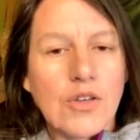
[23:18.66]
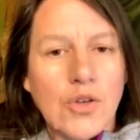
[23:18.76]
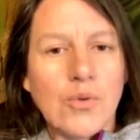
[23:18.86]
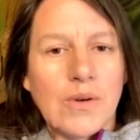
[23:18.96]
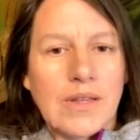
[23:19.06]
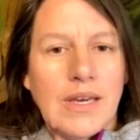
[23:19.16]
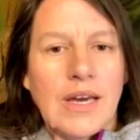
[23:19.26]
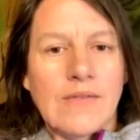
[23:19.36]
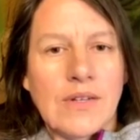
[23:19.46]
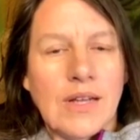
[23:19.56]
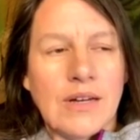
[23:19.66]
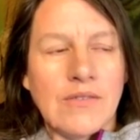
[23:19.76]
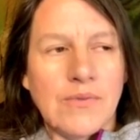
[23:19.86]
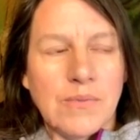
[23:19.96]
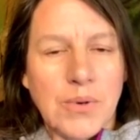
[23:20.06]
You really have a lot
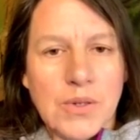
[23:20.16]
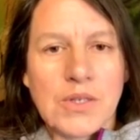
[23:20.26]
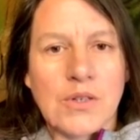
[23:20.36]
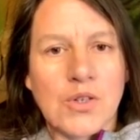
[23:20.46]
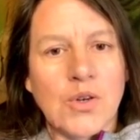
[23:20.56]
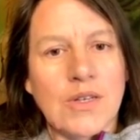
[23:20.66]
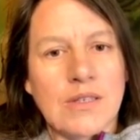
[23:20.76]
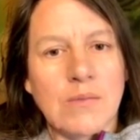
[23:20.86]
of personal choice